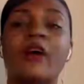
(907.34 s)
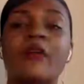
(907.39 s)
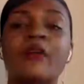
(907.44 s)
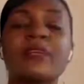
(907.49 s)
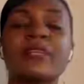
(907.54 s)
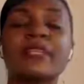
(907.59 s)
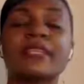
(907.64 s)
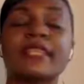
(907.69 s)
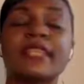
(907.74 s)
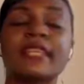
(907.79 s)

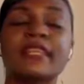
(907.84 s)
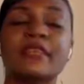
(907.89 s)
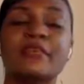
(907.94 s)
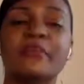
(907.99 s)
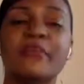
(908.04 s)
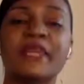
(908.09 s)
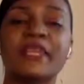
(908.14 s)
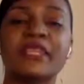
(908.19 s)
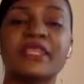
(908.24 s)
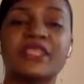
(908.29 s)
would see the
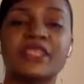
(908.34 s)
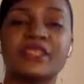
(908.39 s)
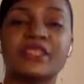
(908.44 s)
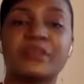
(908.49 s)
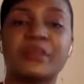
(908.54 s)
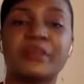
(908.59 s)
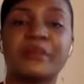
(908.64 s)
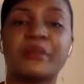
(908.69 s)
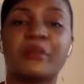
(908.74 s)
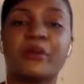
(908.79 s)
messages
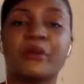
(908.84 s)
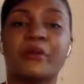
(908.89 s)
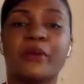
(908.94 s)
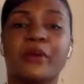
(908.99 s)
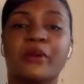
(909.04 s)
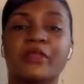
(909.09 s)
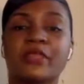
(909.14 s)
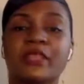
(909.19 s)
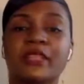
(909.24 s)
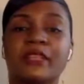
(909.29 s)
people would
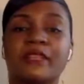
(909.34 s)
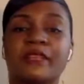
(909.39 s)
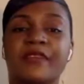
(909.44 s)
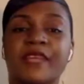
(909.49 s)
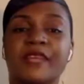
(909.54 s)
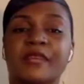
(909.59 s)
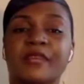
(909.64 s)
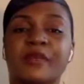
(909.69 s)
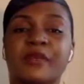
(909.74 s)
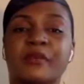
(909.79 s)
post in the
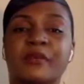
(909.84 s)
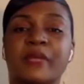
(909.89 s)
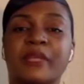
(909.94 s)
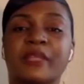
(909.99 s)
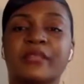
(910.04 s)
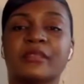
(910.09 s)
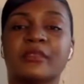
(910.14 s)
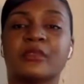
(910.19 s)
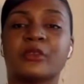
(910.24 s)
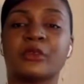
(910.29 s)
Facebook
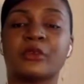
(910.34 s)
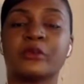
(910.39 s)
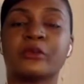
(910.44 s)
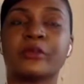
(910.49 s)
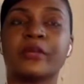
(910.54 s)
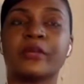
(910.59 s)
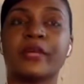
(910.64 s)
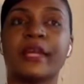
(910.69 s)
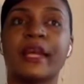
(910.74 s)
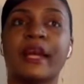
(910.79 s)
group,
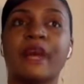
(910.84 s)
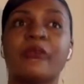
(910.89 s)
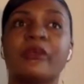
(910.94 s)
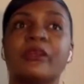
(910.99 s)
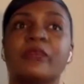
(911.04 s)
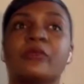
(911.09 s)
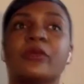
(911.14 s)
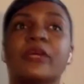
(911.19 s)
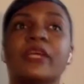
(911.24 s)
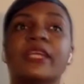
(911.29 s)
and I
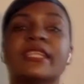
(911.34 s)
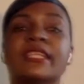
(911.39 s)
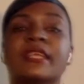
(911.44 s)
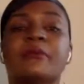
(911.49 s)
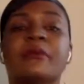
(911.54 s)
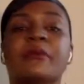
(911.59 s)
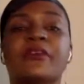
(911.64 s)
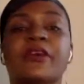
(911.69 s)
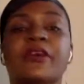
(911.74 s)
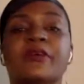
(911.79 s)
would read
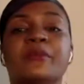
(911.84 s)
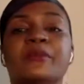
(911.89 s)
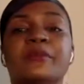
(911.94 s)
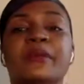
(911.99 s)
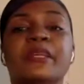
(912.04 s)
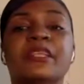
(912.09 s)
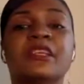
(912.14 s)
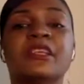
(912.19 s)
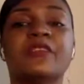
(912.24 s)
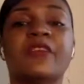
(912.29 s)
some of them,
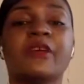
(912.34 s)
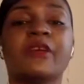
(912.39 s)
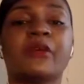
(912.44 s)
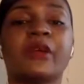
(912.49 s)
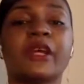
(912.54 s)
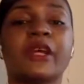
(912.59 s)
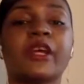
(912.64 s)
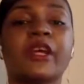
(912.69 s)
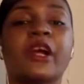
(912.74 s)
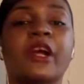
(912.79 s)
especially if they
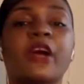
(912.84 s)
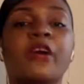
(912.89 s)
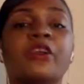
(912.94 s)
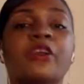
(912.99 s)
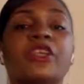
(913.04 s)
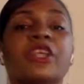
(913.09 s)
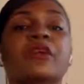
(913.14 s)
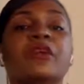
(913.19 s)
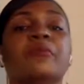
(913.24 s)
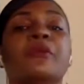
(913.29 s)
were
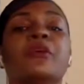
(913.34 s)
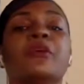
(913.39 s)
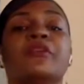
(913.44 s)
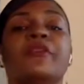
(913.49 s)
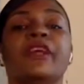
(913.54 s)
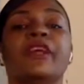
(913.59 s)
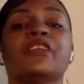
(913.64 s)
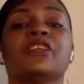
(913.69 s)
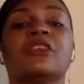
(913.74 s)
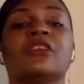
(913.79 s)
encouraging or
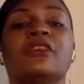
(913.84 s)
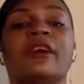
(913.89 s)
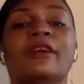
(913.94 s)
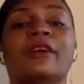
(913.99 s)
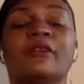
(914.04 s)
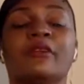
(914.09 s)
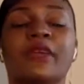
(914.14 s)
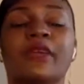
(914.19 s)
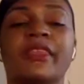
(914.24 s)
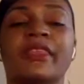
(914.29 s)
motivational. I
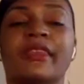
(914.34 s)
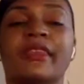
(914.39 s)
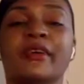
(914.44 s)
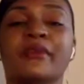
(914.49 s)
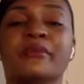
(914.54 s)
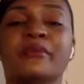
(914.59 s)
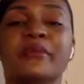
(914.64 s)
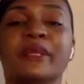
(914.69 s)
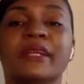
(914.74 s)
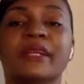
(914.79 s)
would read
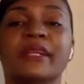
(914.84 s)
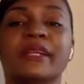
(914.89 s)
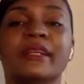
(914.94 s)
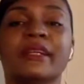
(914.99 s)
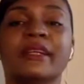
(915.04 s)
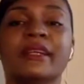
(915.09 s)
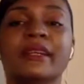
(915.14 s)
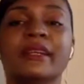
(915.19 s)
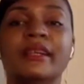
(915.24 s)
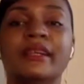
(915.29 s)
them, but
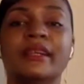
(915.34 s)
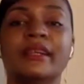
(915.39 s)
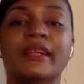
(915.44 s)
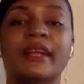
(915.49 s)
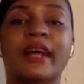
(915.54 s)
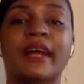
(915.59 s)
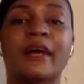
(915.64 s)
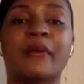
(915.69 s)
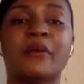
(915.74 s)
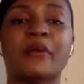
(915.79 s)

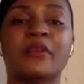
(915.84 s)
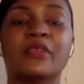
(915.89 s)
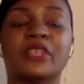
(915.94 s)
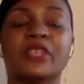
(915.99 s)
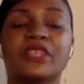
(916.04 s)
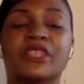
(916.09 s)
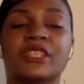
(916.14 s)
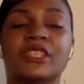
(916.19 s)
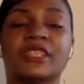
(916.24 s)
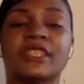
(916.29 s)
I
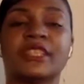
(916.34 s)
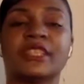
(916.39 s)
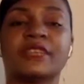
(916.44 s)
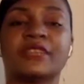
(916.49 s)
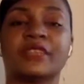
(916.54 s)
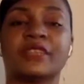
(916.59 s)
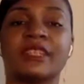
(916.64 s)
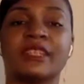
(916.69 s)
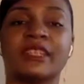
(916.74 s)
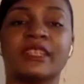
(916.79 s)
mostly just
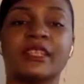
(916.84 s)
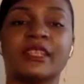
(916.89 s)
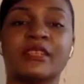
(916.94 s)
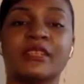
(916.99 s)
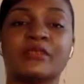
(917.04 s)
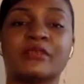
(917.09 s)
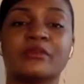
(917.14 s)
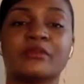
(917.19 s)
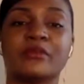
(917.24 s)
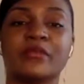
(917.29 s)
self-studied
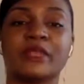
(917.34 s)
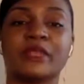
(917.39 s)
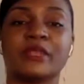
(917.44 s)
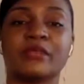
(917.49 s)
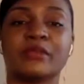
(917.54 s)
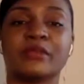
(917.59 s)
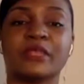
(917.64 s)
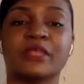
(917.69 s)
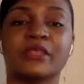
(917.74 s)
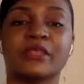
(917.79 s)
with the
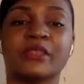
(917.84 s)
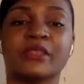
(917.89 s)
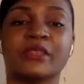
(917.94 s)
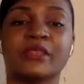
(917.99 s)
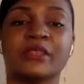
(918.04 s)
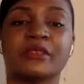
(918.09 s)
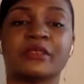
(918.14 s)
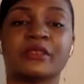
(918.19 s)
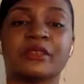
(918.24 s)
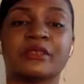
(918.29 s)

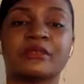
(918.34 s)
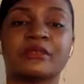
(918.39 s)
materials.